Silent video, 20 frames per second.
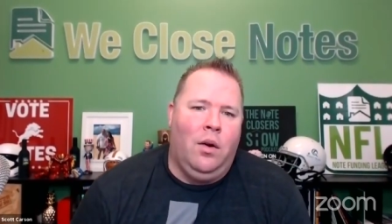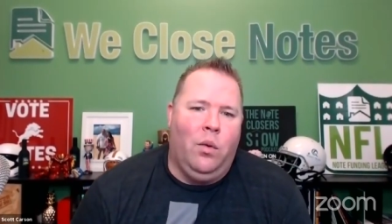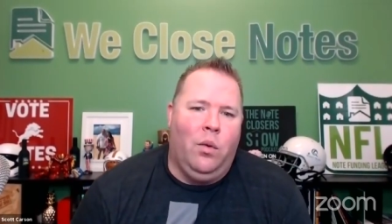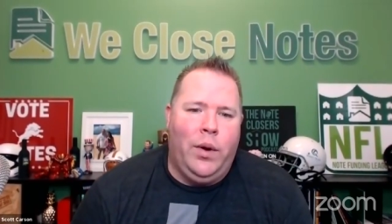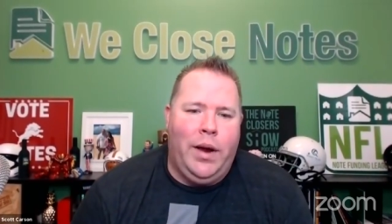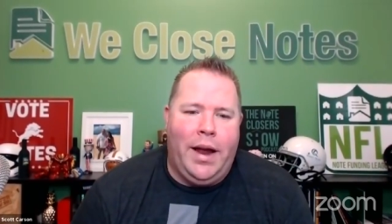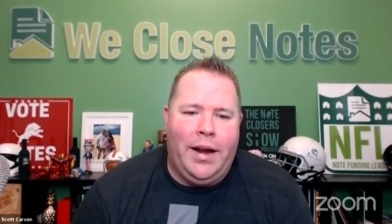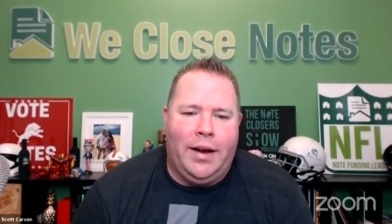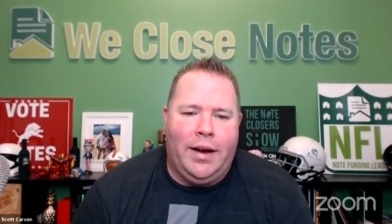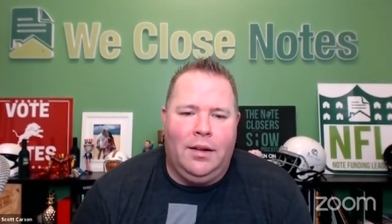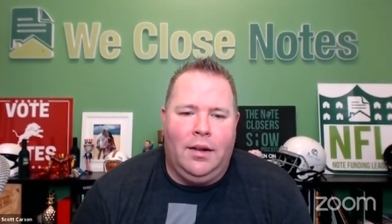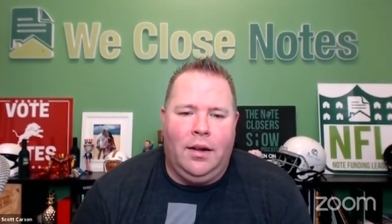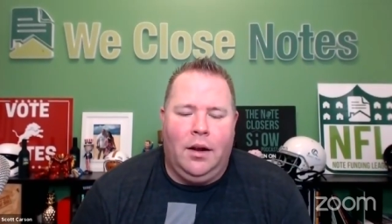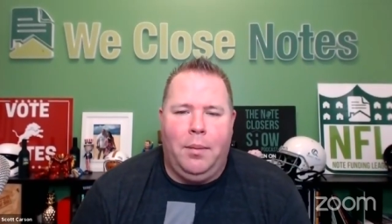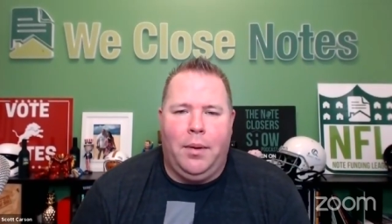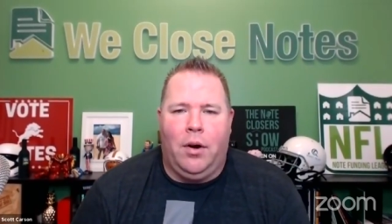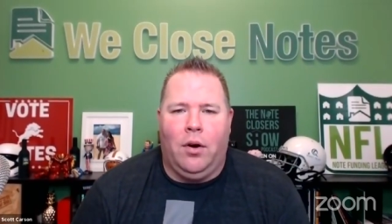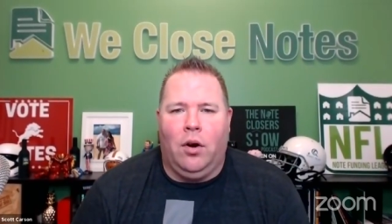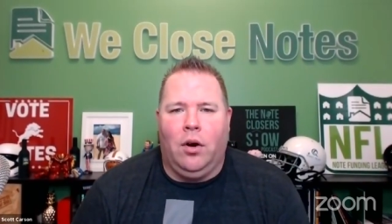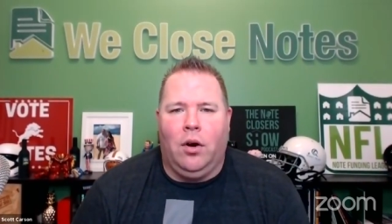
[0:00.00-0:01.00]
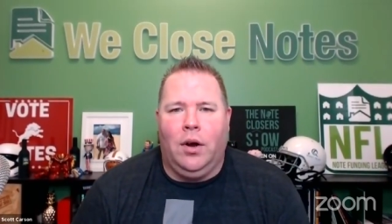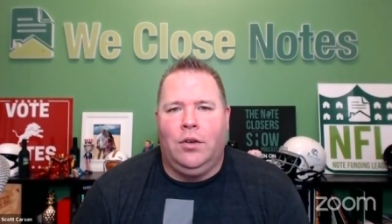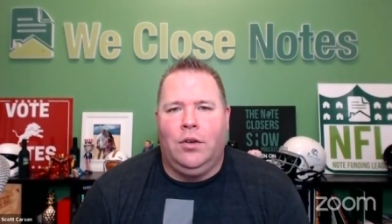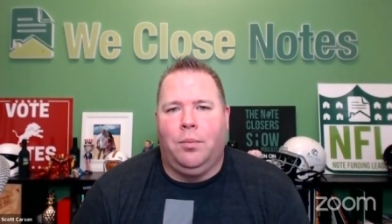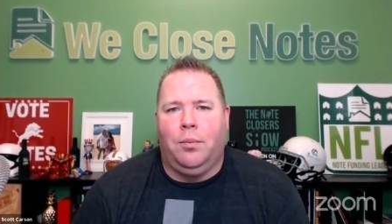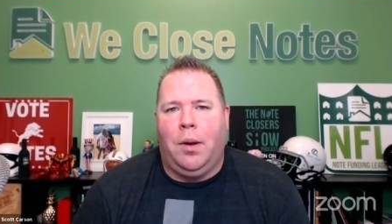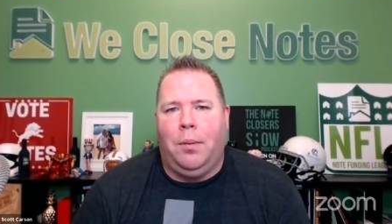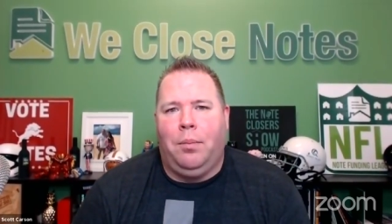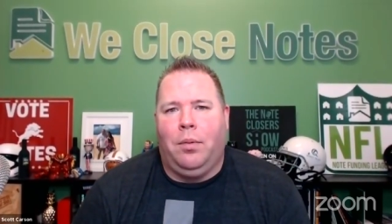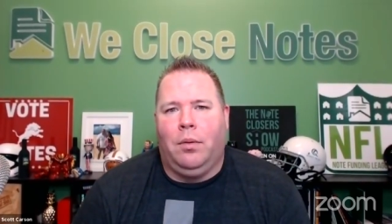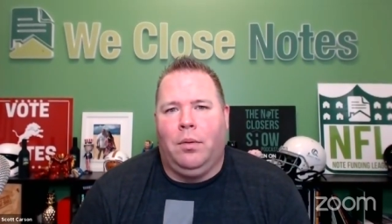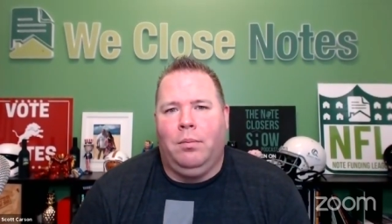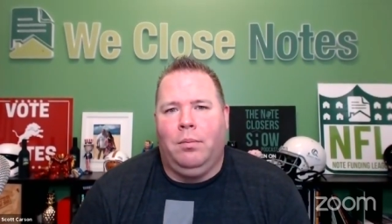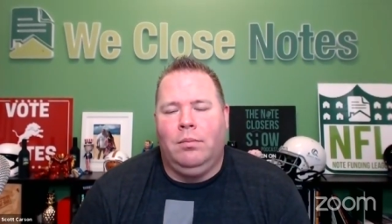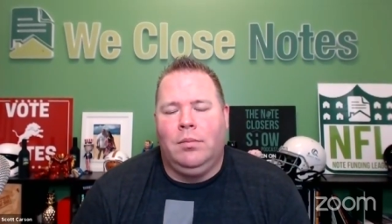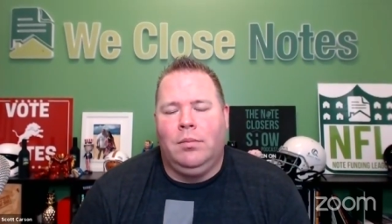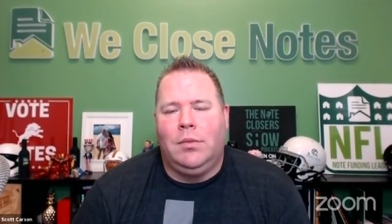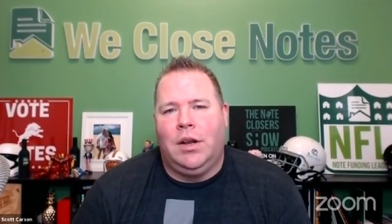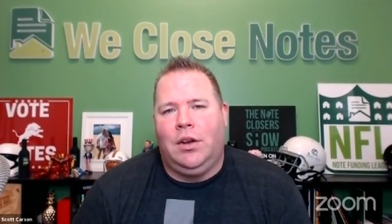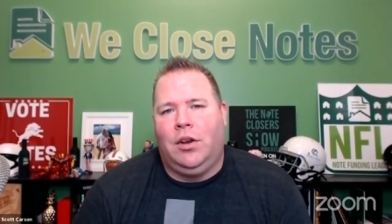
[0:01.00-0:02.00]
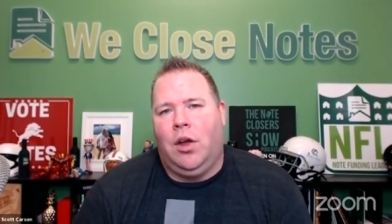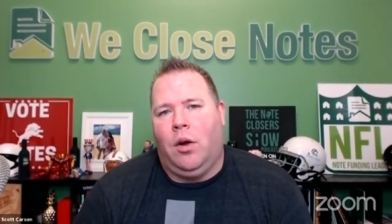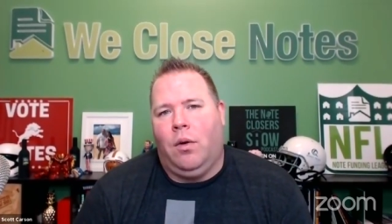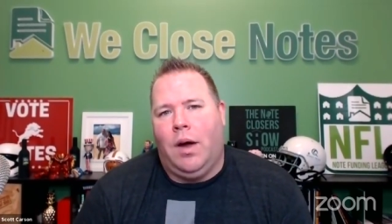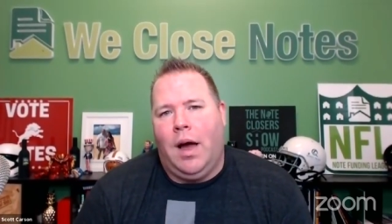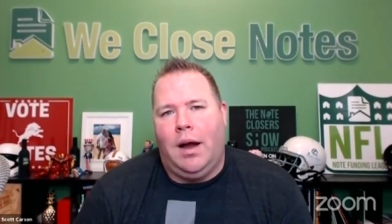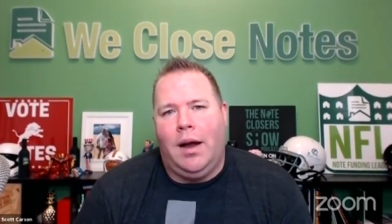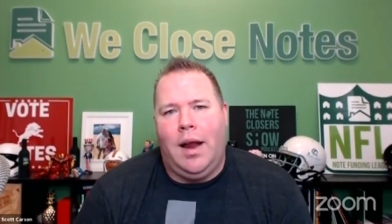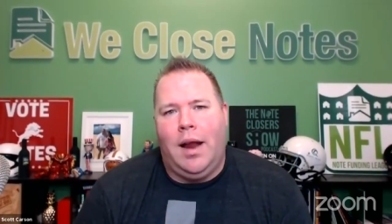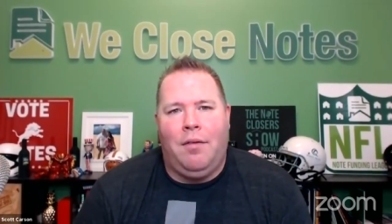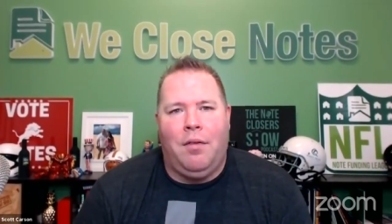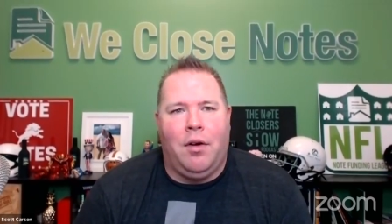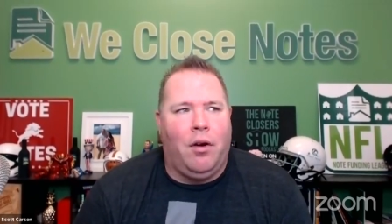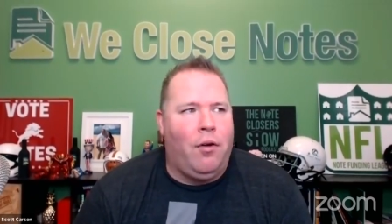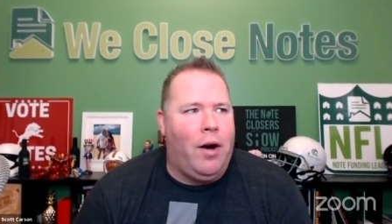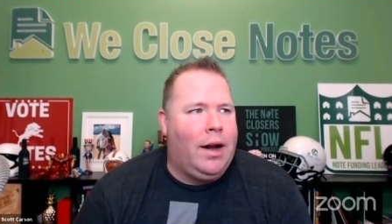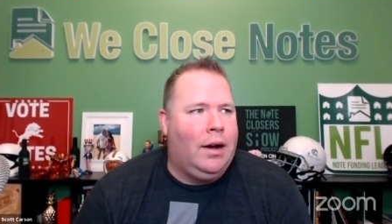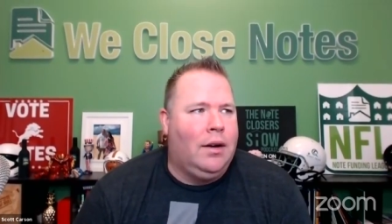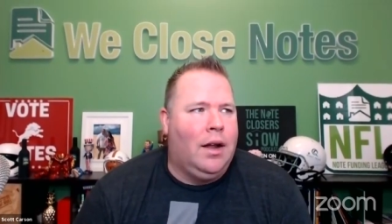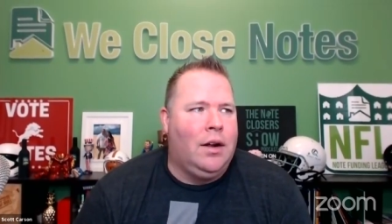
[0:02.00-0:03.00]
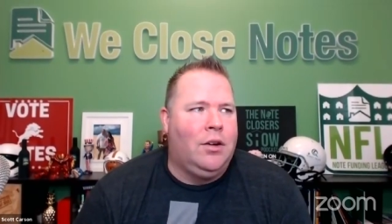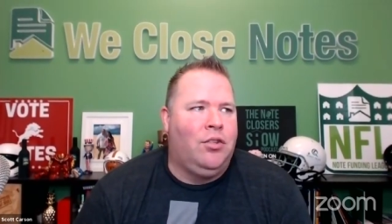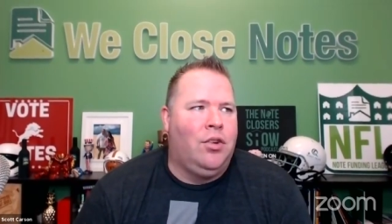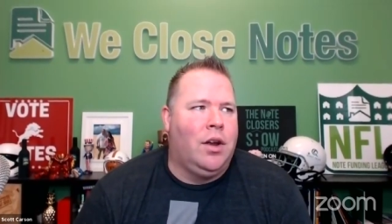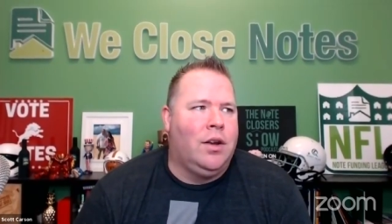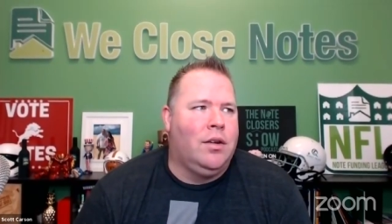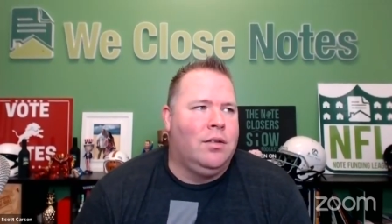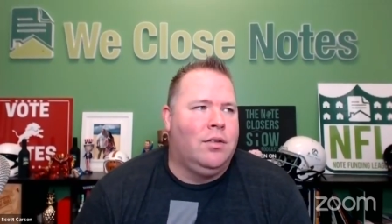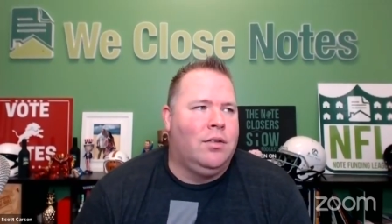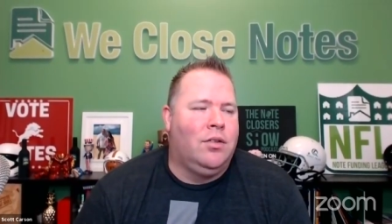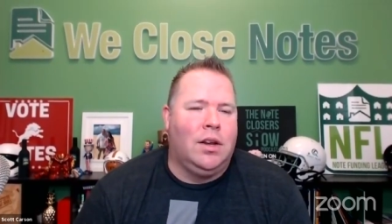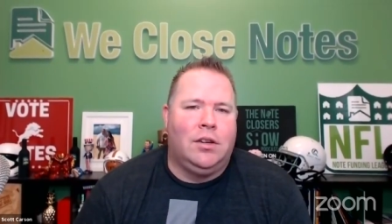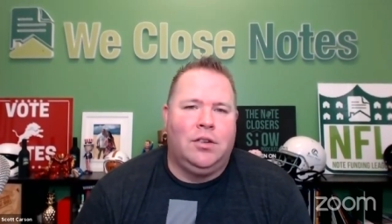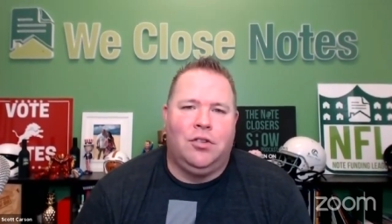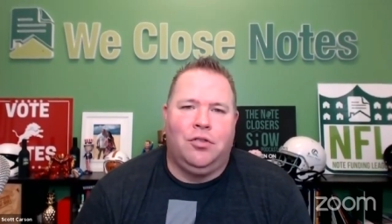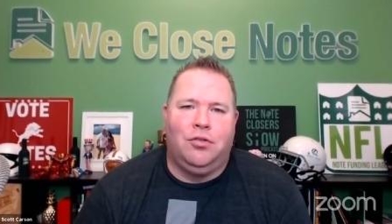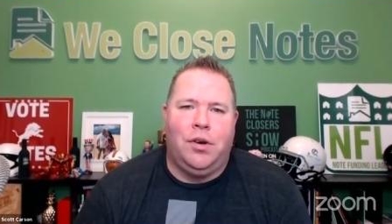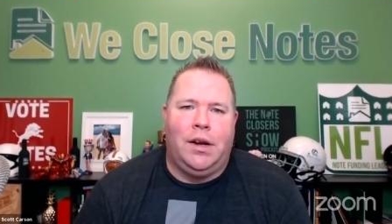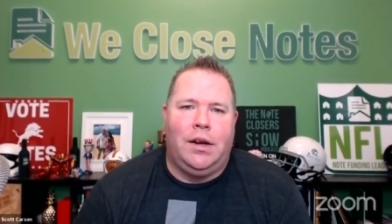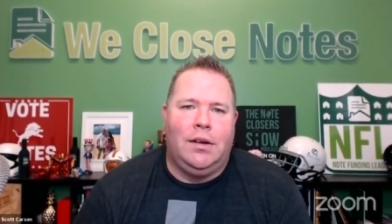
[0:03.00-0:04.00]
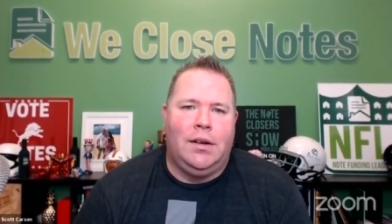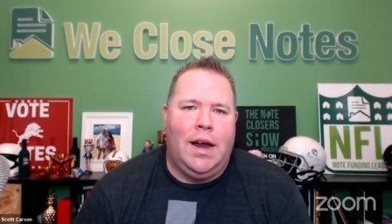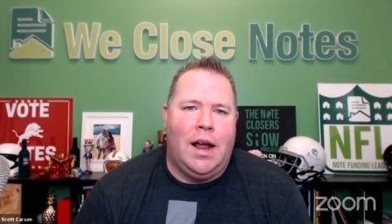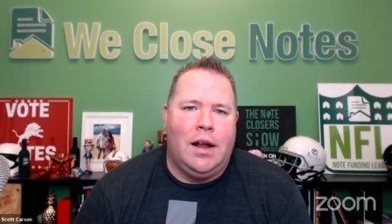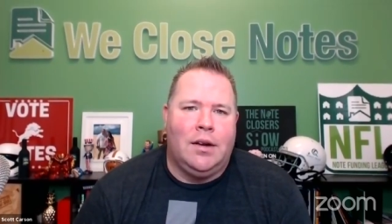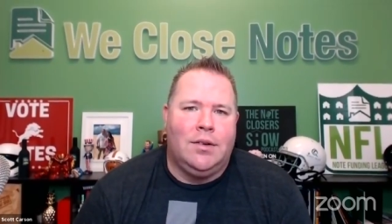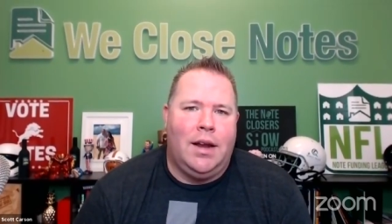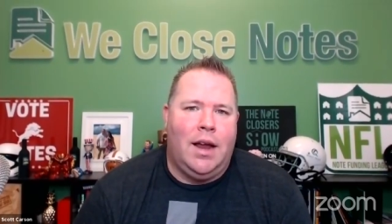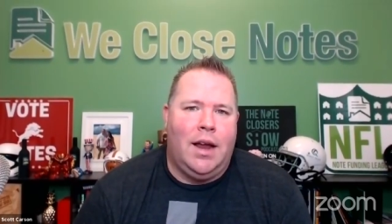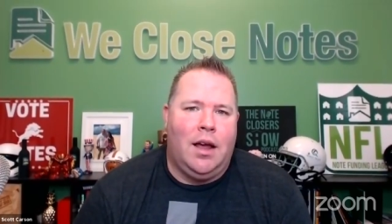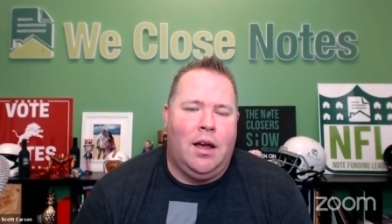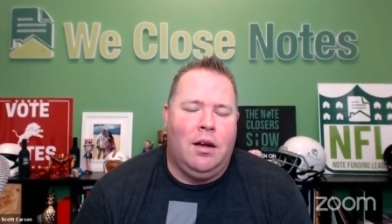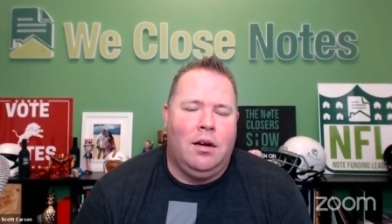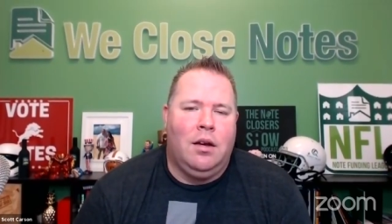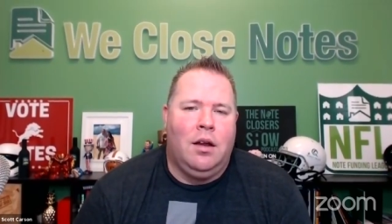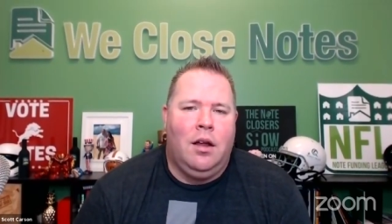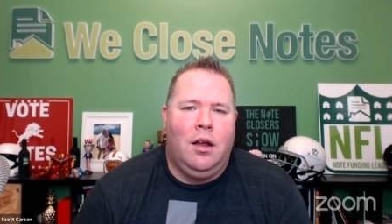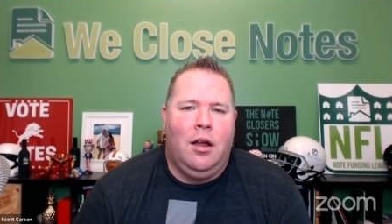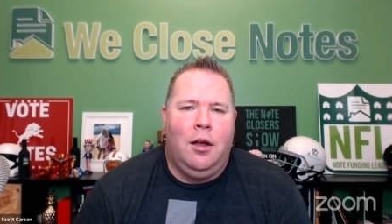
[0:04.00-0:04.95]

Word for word: we ended a little bit early so people could go out, have a great lunch on 6th Street downtown